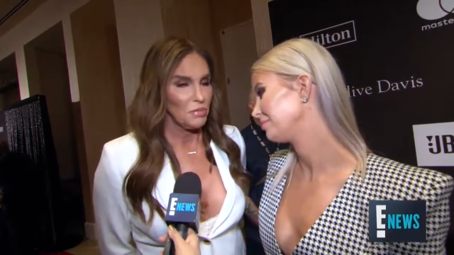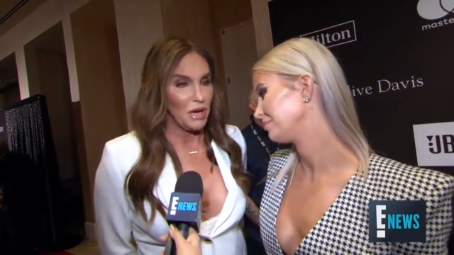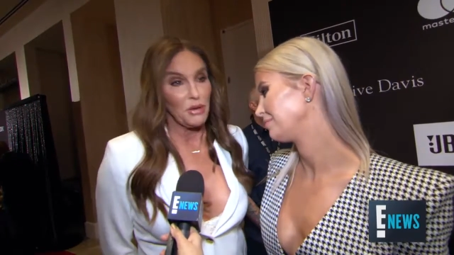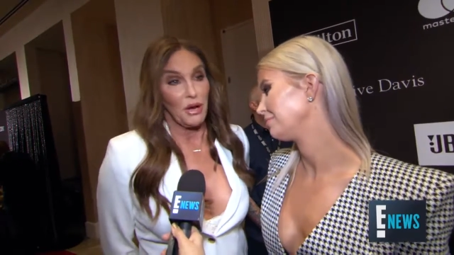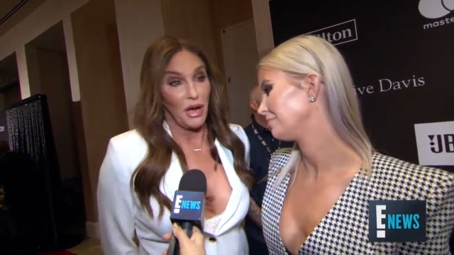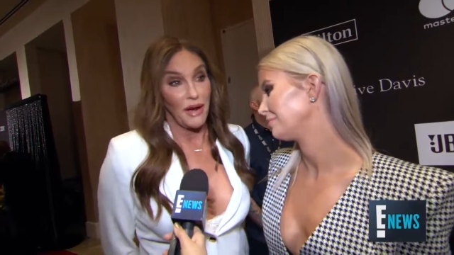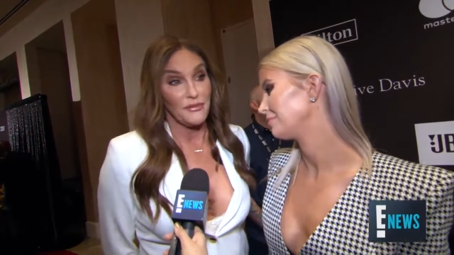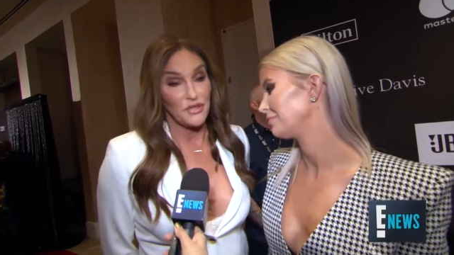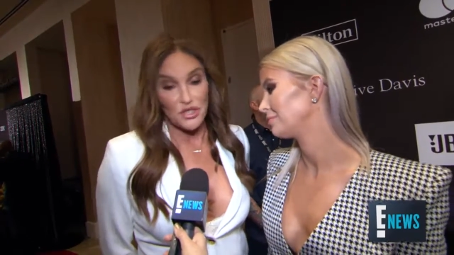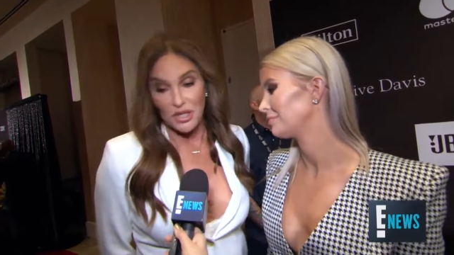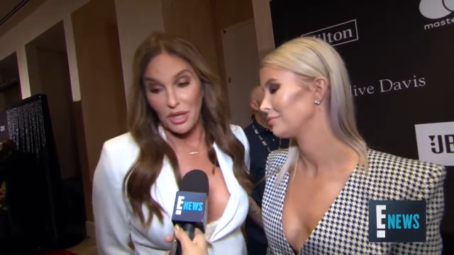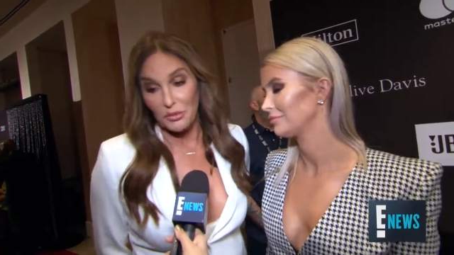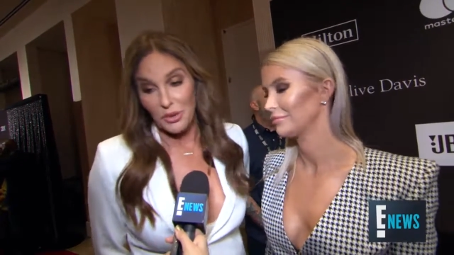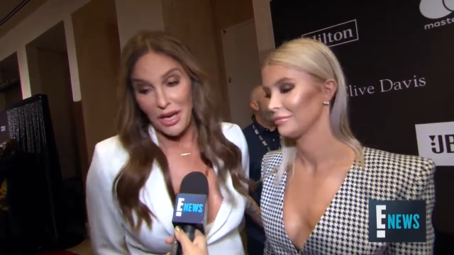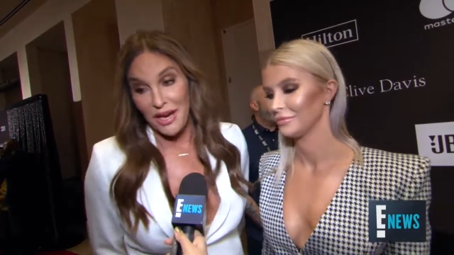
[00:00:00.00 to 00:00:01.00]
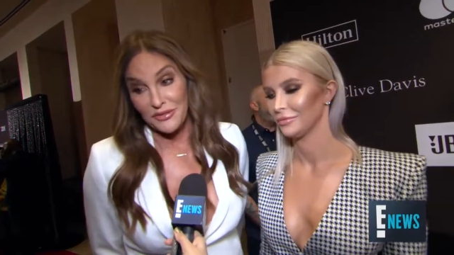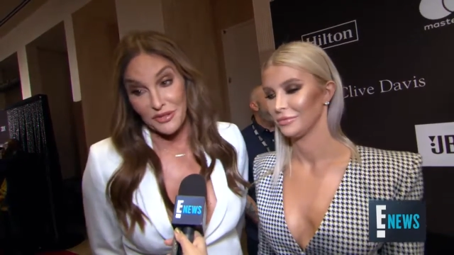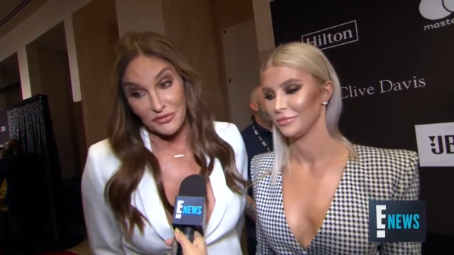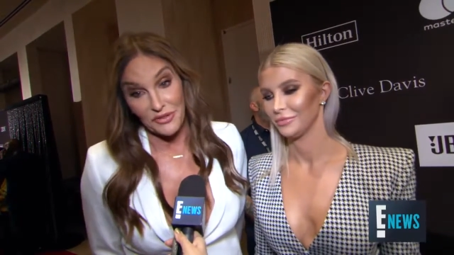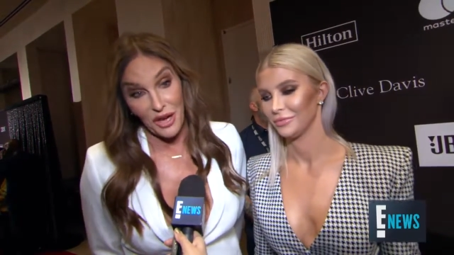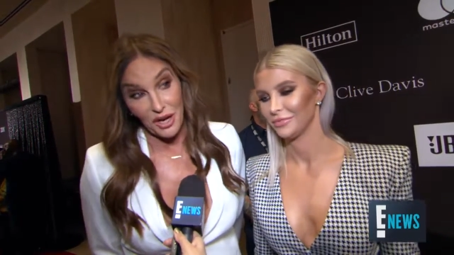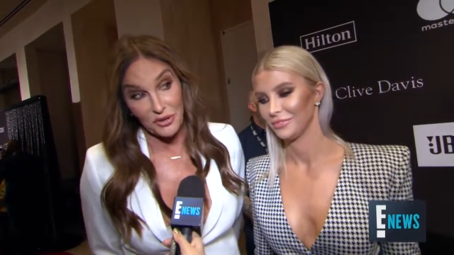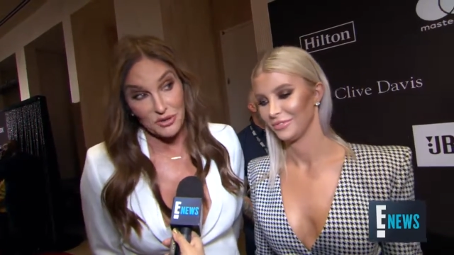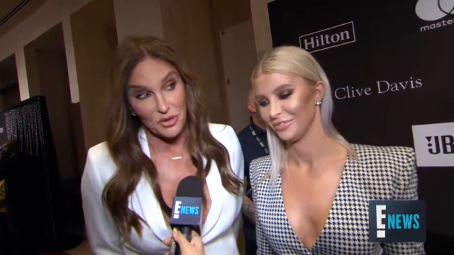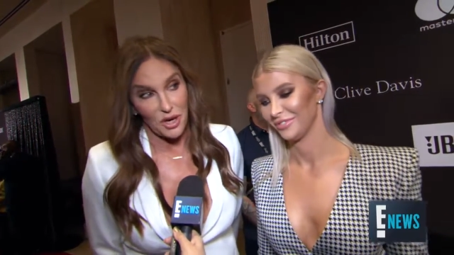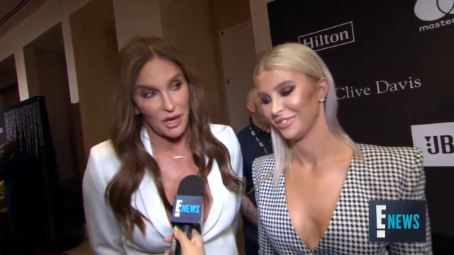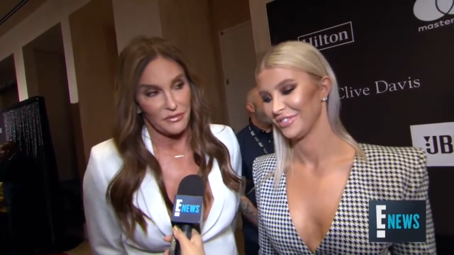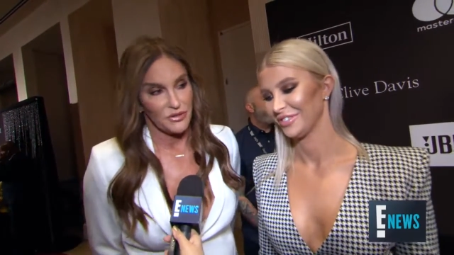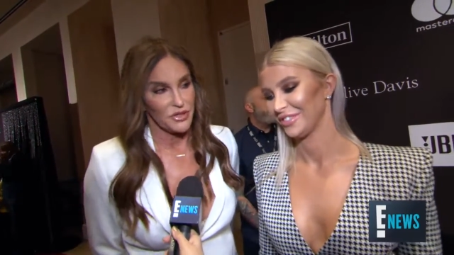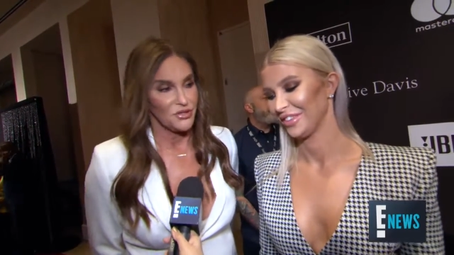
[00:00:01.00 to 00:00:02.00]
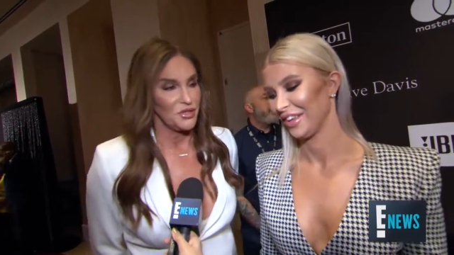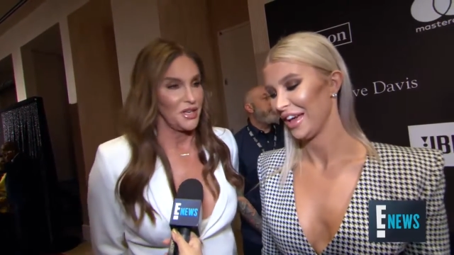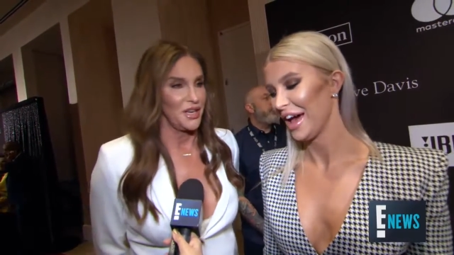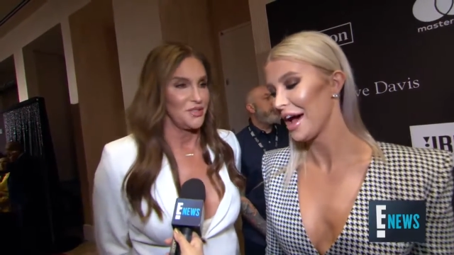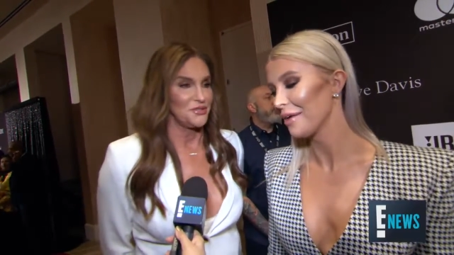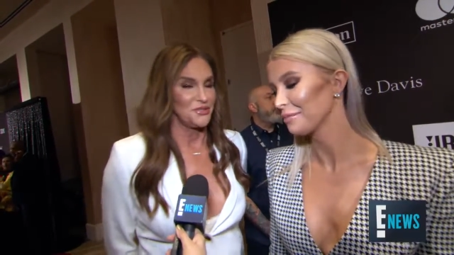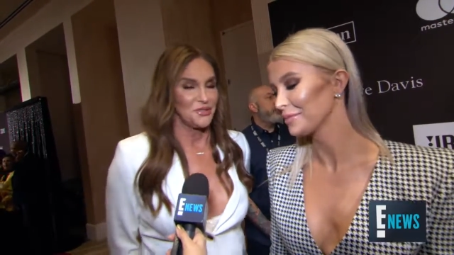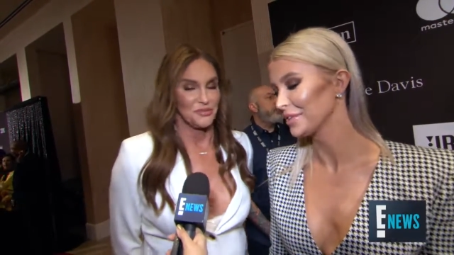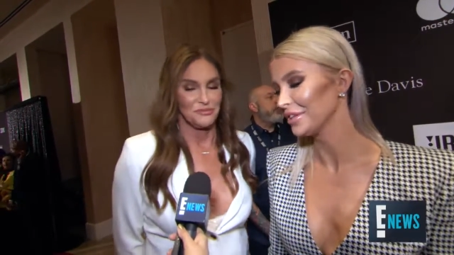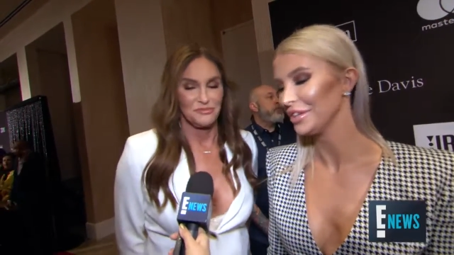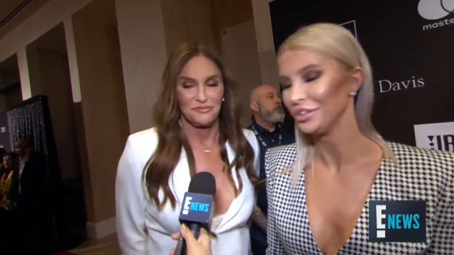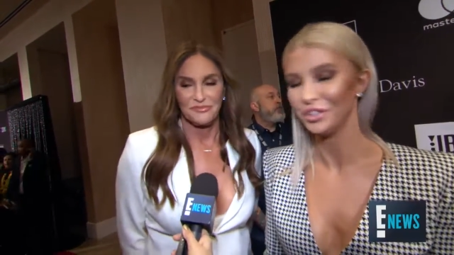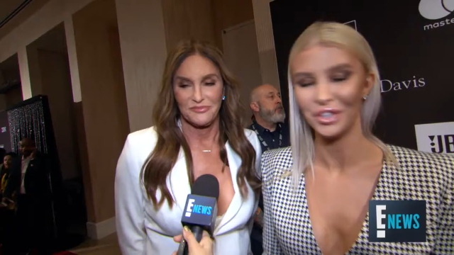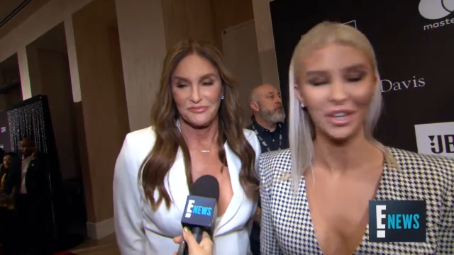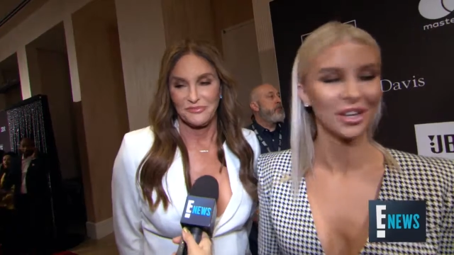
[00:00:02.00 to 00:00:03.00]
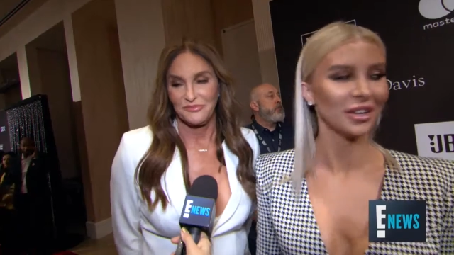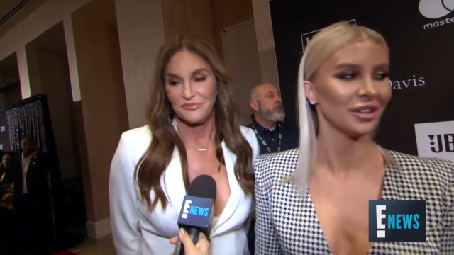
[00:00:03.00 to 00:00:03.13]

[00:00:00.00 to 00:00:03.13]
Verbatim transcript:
Speaker 1: But obviously, we have to follow Travis. Yes. Absolutely.